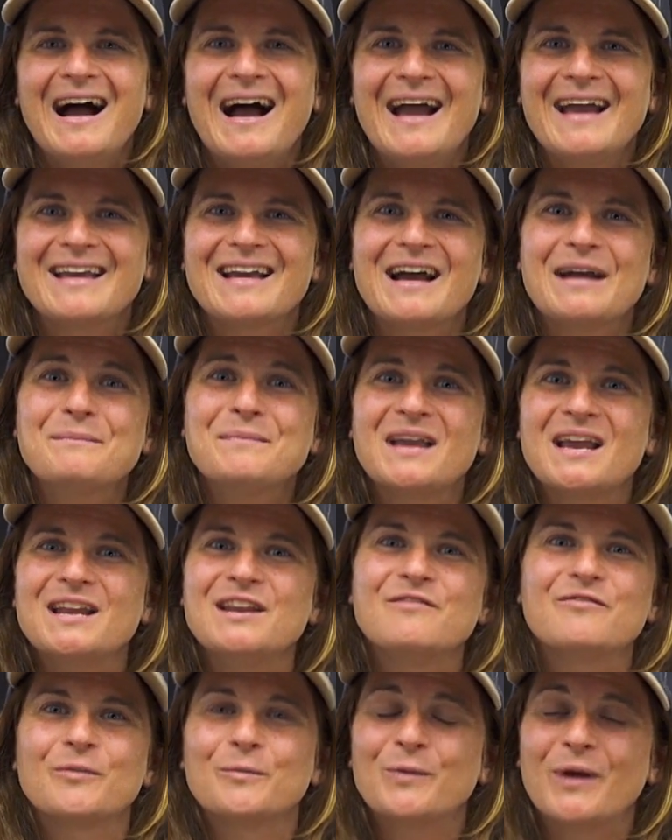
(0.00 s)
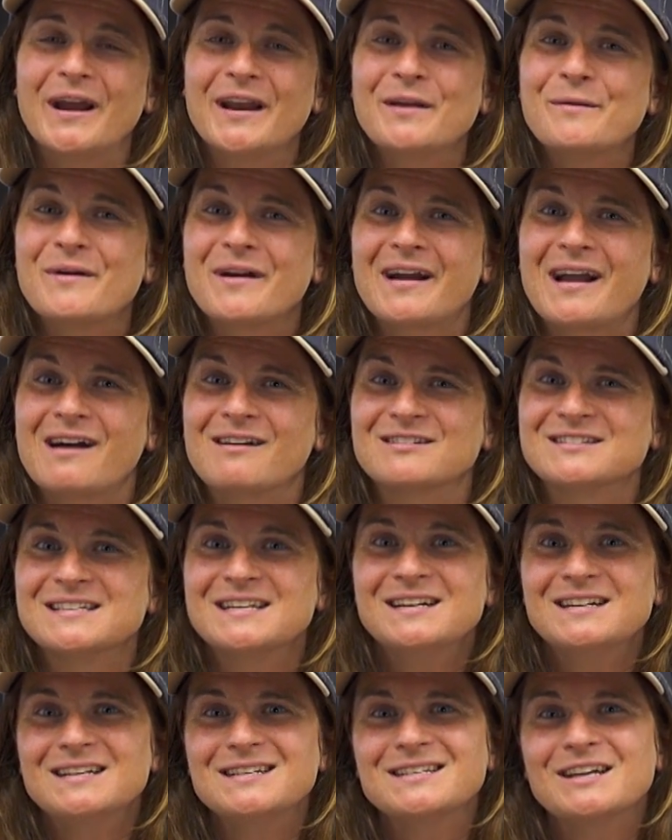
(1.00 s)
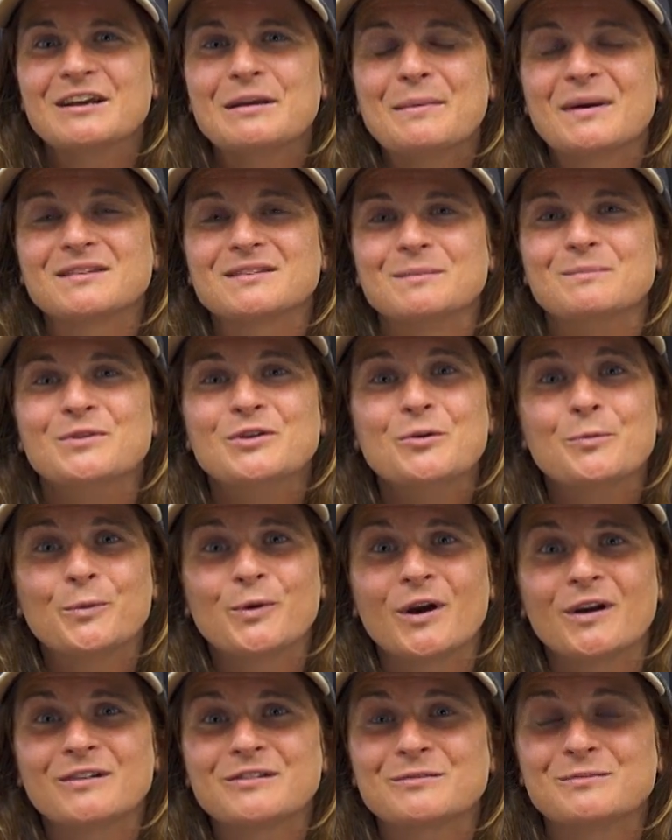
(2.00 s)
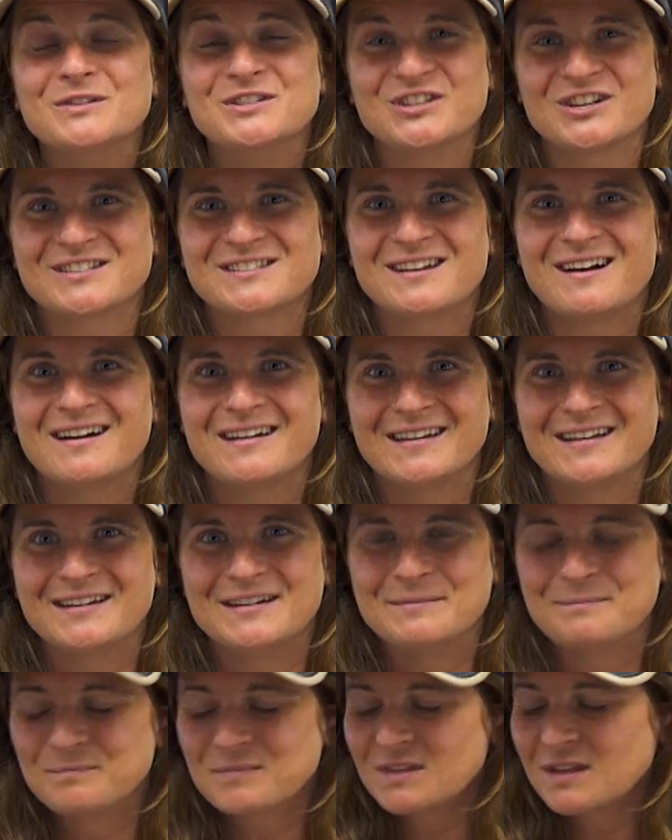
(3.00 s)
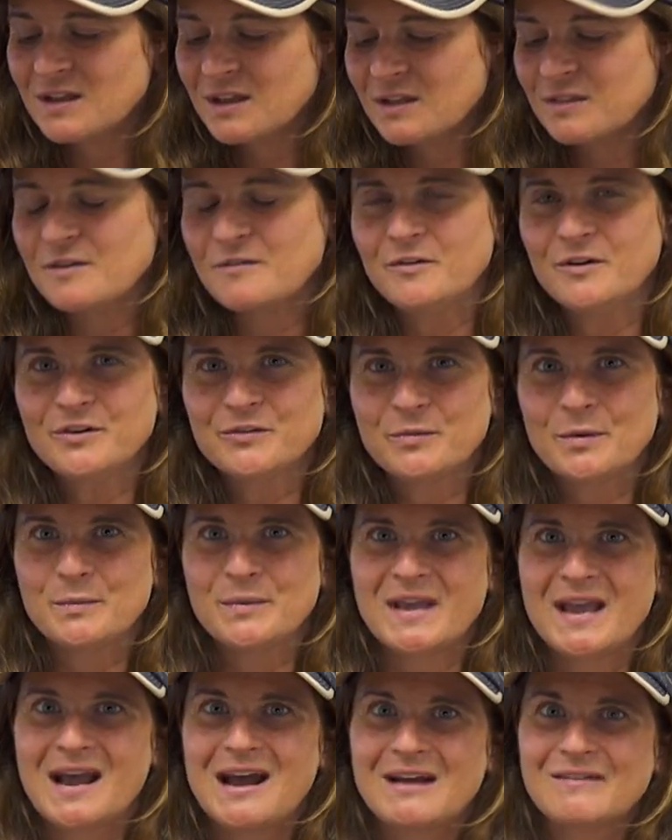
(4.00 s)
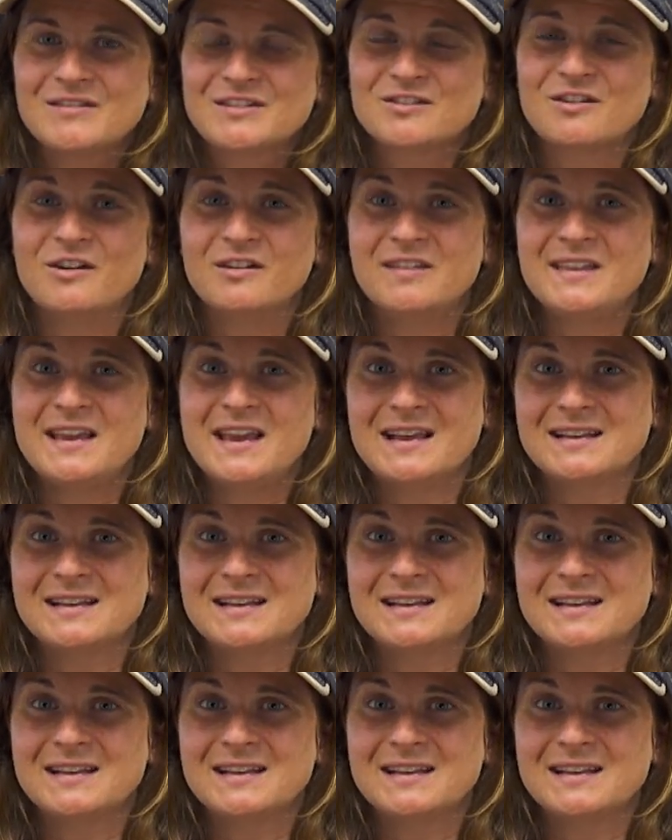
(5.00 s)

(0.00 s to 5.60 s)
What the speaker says: Hi, I'm Katie from Riding Warehouse, here to tell you about some new products we just got in. The first one we have is called the